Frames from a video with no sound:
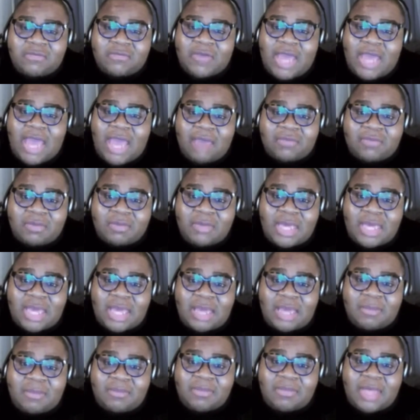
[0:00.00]
having me
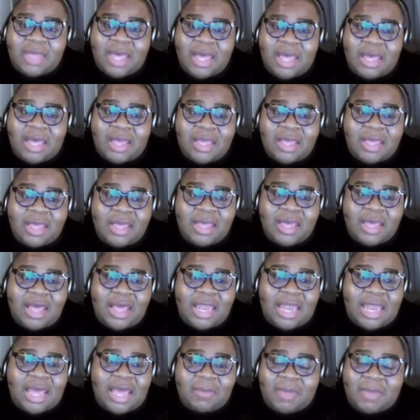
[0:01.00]
and
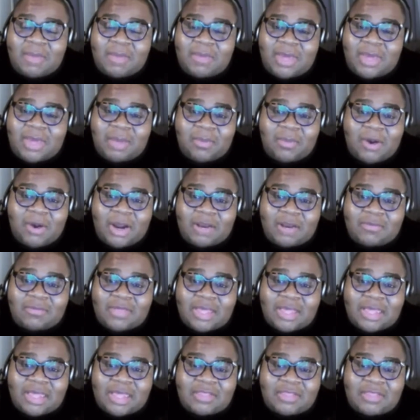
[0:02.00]
letting me be a part of
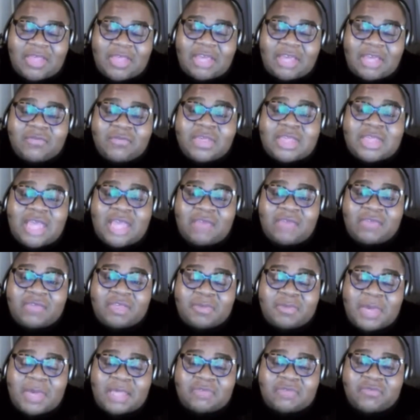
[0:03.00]
this. And thank you for saving
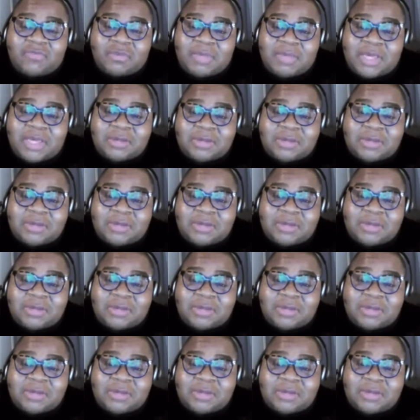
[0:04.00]
space for me.